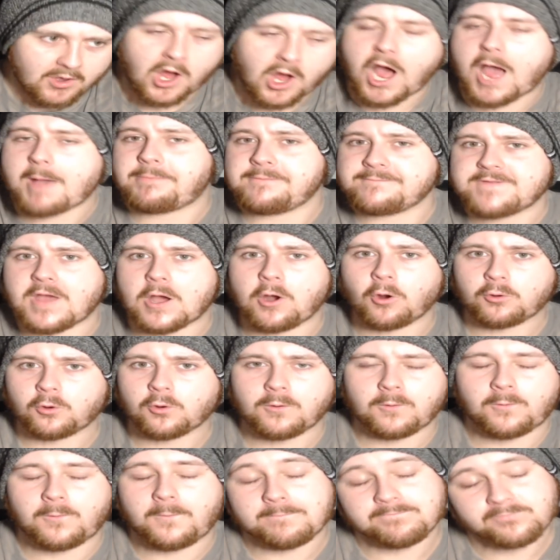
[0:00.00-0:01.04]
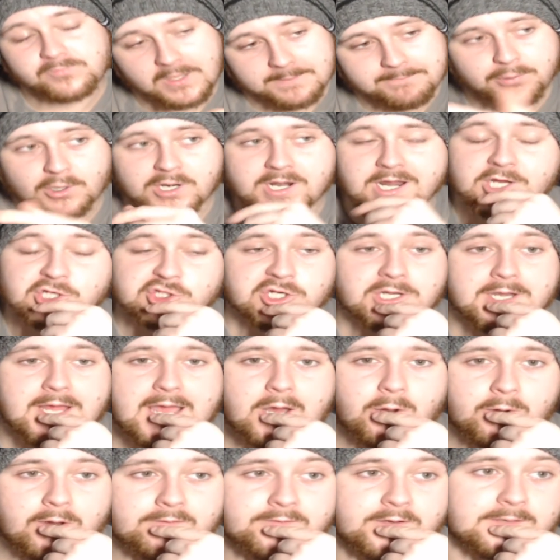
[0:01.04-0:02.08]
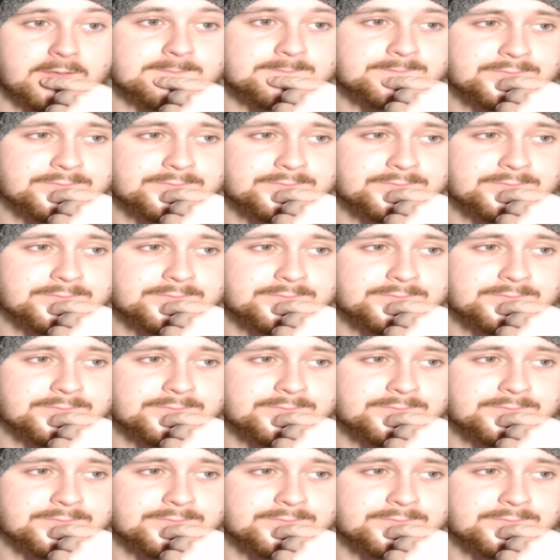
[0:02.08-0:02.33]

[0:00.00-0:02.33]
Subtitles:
hypothetical prediction, however.